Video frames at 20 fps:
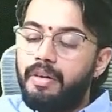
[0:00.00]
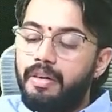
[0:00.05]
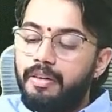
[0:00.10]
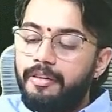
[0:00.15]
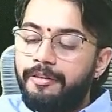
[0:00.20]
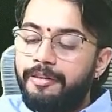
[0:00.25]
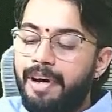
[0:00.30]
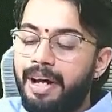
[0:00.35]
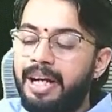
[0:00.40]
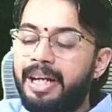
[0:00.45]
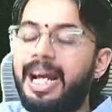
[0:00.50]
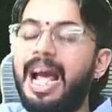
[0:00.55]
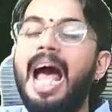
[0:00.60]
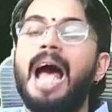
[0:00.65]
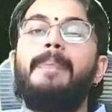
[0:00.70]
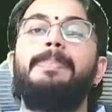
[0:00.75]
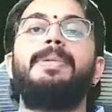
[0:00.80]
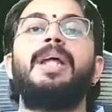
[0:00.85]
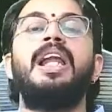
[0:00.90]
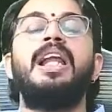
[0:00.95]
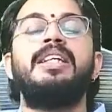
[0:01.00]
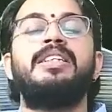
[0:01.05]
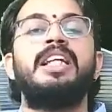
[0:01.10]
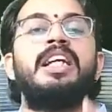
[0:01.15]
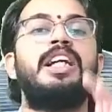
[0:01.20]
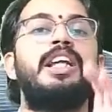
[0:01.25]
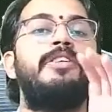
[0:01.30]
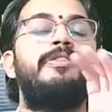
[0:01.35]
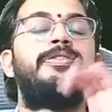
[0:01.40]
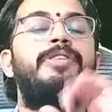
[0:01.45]
For capital asset,
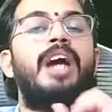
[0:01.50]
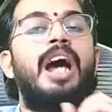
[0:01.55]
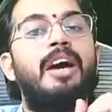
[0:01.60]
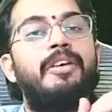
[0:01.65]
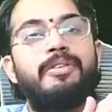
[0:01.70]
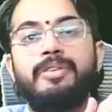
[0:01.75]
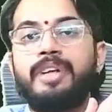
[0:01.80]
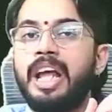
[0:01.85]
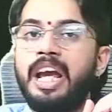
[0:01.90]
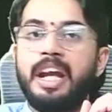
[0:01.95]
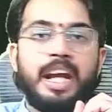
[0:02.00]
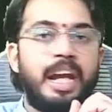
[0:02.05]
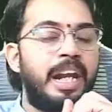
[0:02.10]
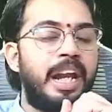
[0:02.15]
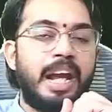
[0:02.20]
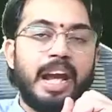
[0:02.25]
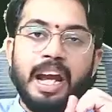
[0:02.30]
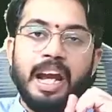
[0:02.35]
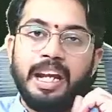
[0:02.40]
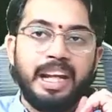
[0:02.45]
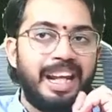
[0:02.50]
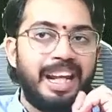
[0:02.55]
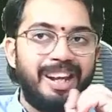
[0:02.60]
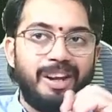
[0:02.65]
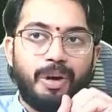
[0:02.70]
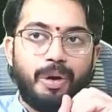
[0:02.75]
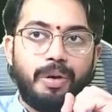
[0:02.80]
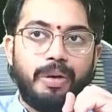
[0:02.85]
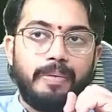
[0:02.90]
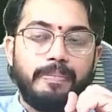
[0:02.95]
if you have taken any
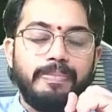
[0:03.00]
loan,